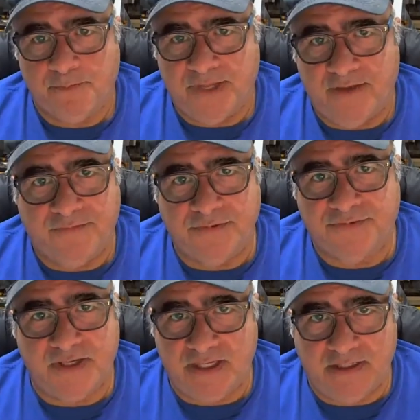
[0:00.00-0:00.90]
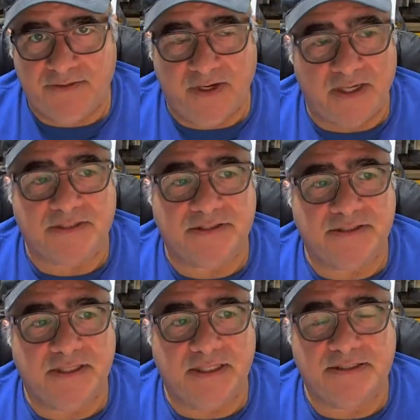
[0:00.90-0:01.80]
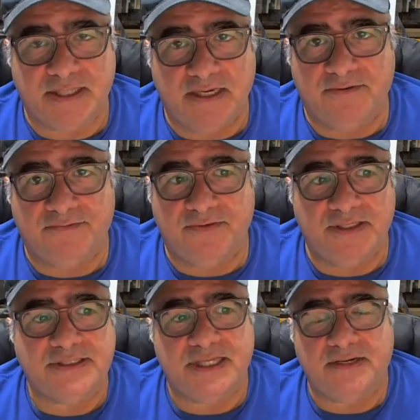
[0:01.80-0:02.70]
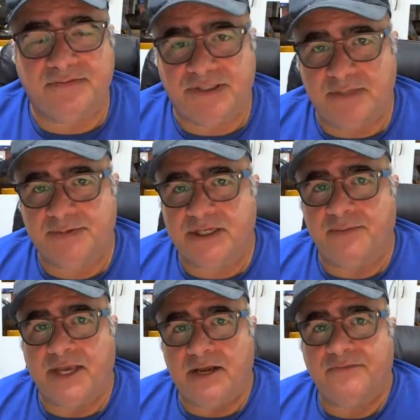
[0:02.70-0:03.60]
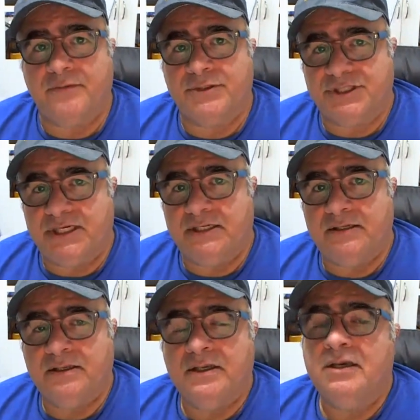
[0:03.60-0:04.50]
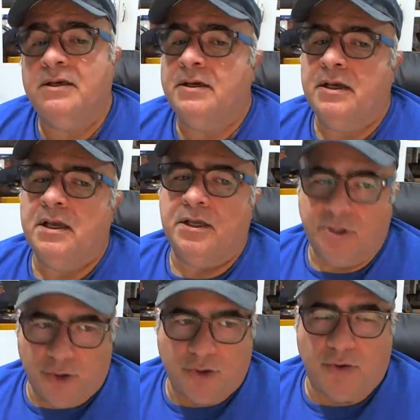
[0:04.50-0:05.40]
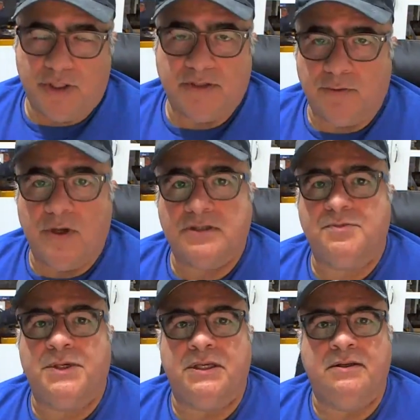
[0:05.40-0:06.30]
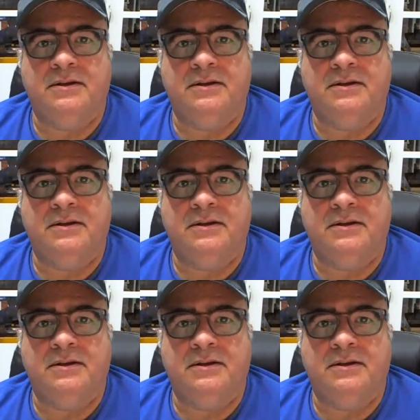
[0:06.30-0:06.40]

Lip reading: If you're seeing dust instead of chips coming out of your machine, you're going at the wrong speed.